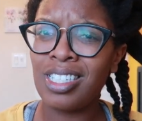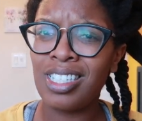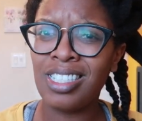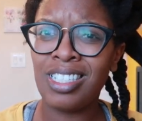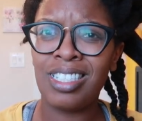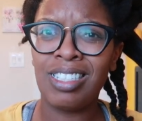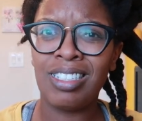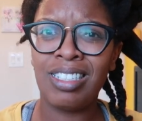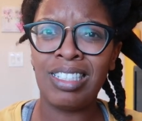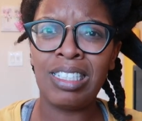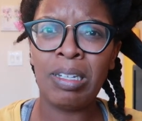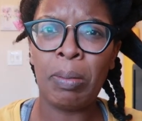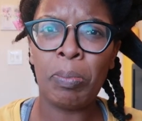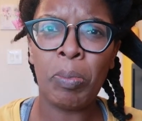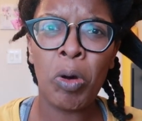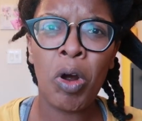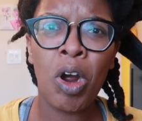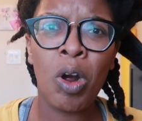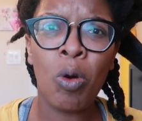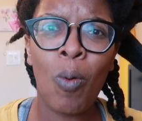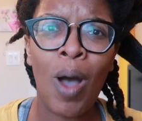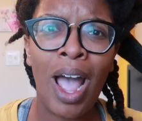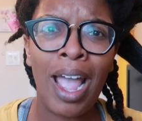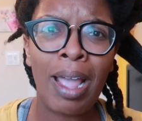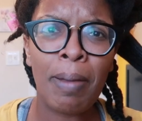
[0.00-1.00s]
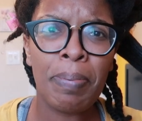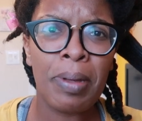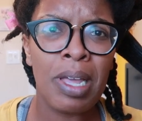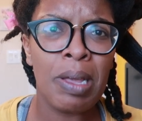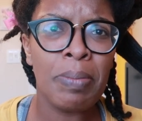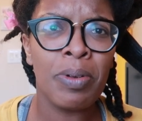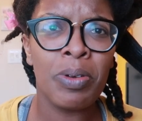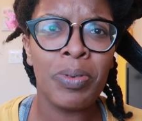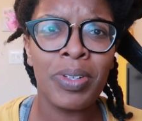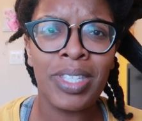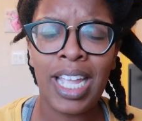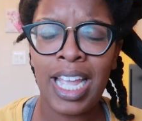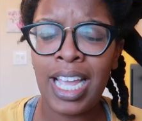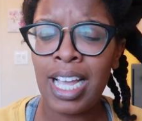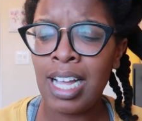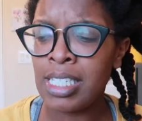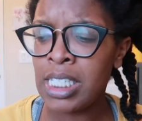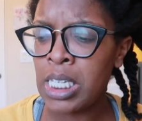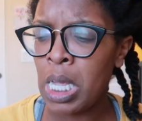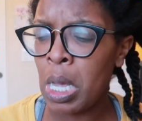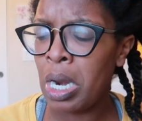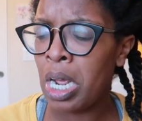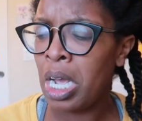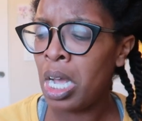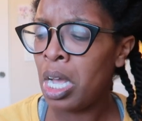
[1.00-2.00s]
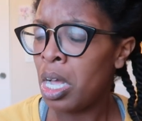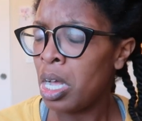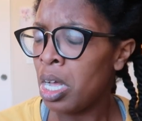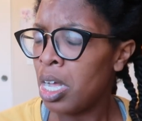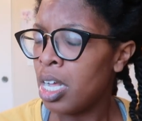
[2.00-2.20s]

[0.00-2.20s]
It's, it's some more white people. What the hell is going? on?